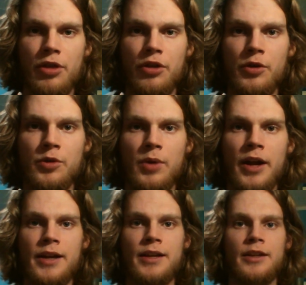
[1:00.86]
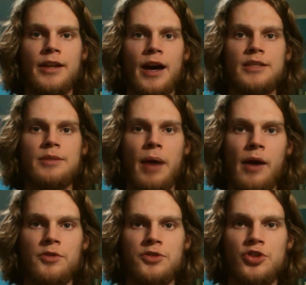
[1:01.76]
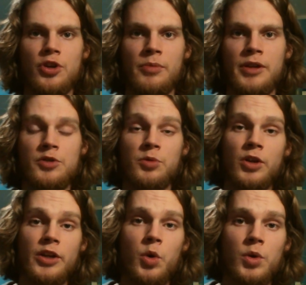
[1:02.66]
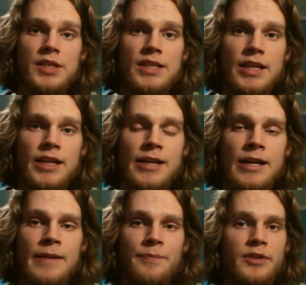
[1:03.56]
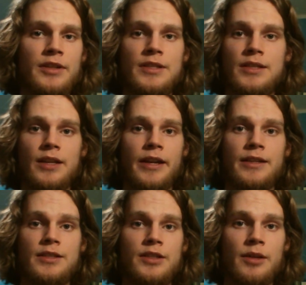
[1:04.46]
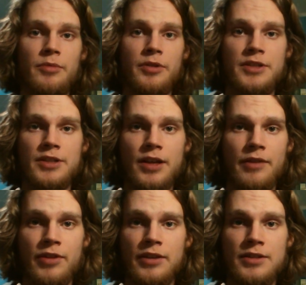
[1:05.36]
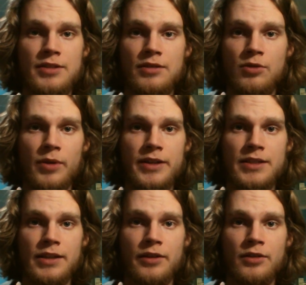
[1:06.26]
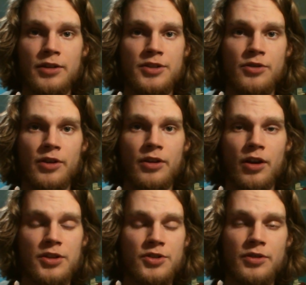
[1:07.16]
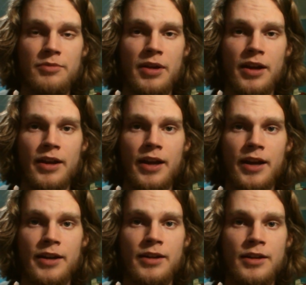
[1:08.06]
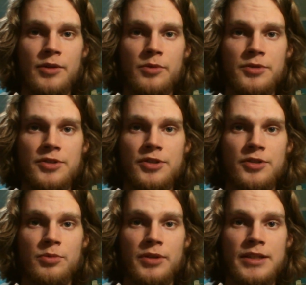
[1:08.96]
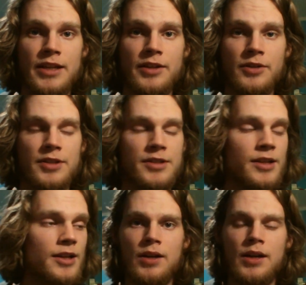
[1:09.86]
Third Reich and the Nazi powers in Germany. It was really cool to see because like some of the stuff that this crazy little Austrian man had was just ridiculous.